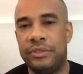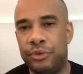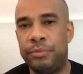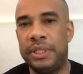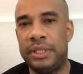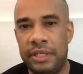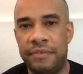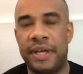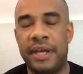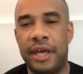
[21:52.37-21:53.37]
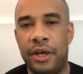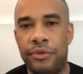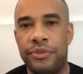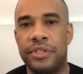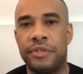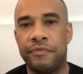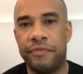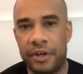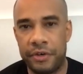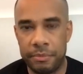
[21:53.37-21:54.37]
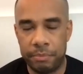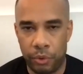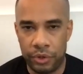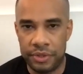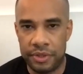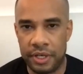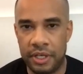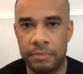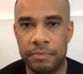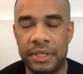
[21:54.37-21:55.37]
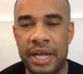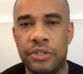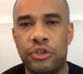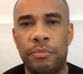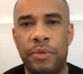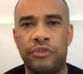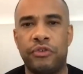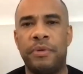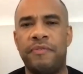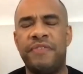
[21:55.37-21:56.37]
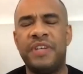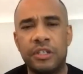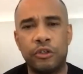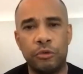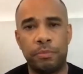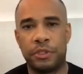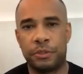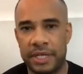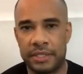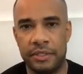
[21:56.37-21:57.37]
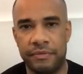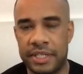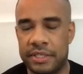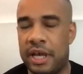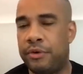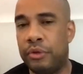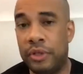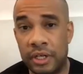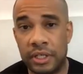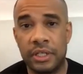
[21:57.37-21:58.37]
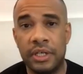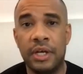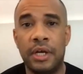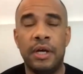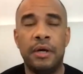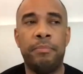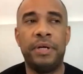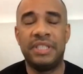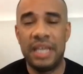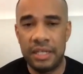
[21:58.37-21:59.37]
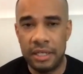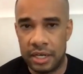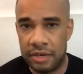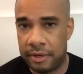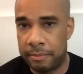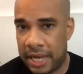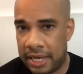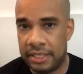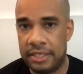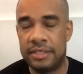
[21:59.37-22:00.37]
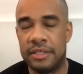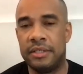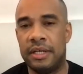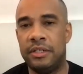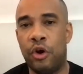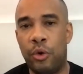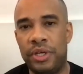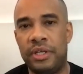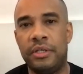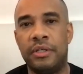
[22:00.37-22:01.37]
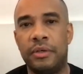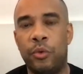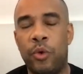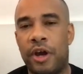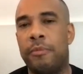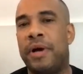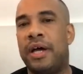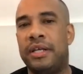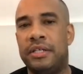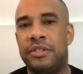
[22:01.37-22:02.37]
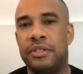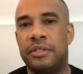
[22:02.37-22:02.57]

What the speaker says: do believe that health is a very important thing, but not so much from a physical perspective as how you look, but taking care of our bodies and knowing what our bodies